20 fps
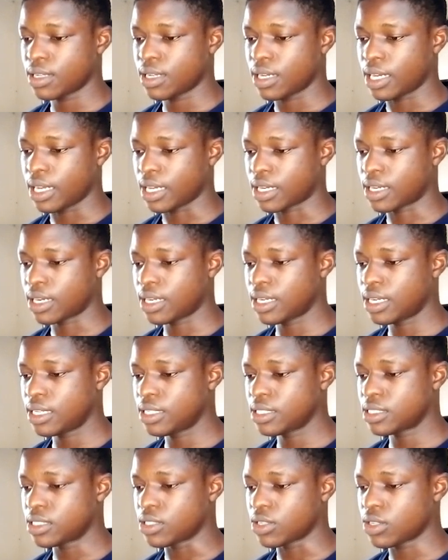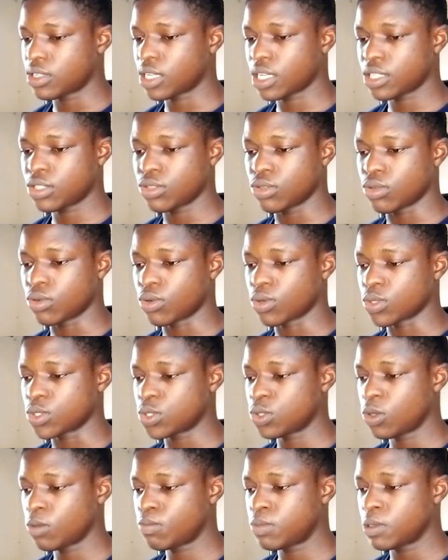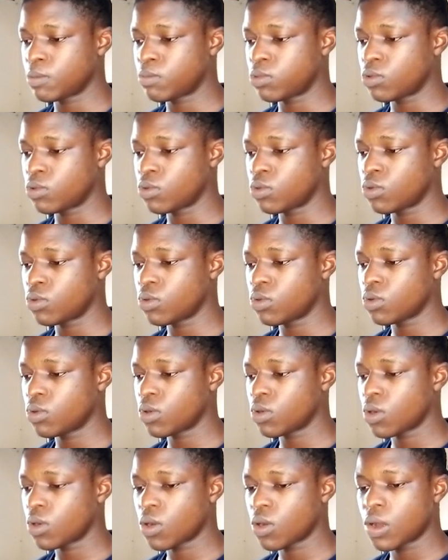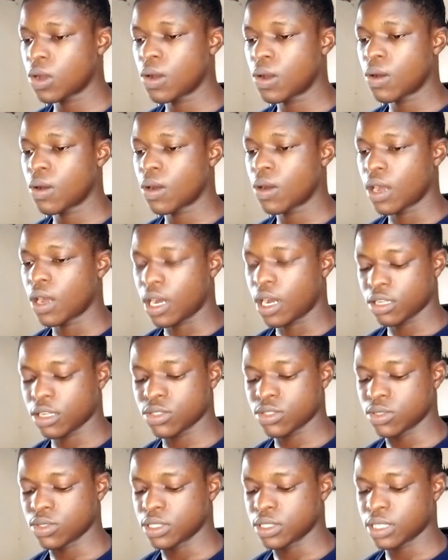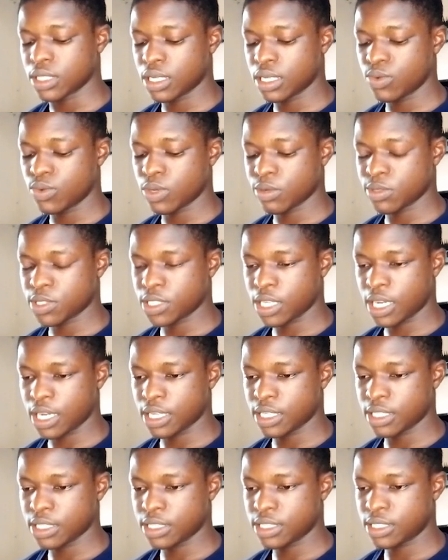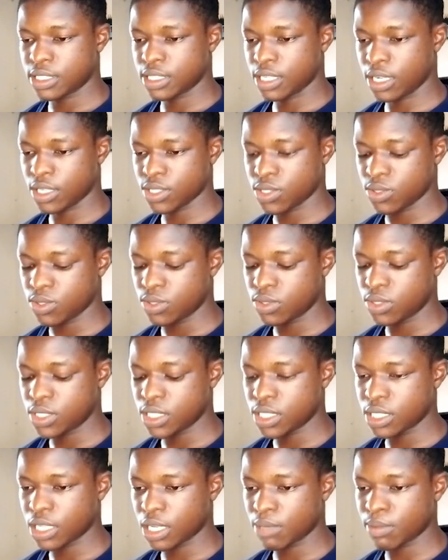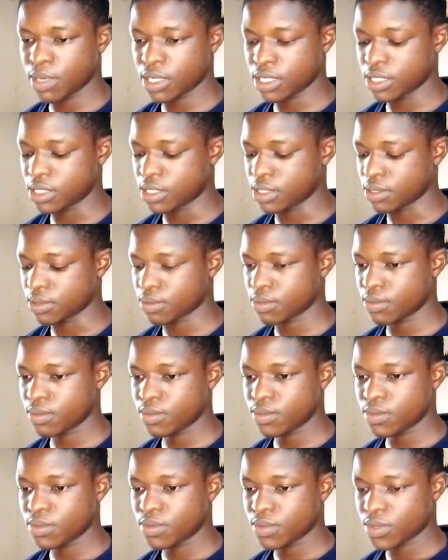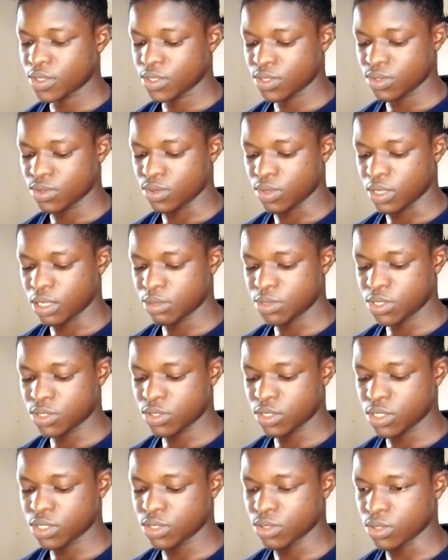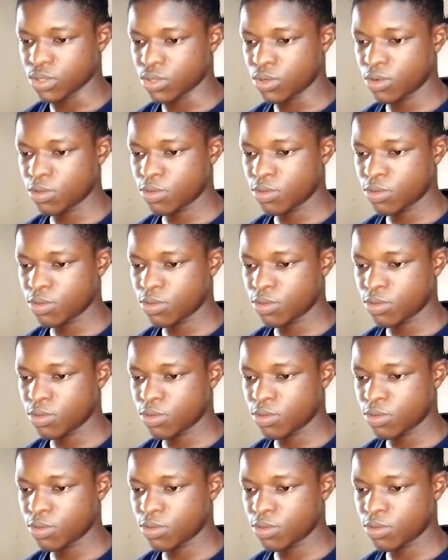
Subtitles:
I created it in order to show people how to design websites, how to do digital marketing. So let me show it to you.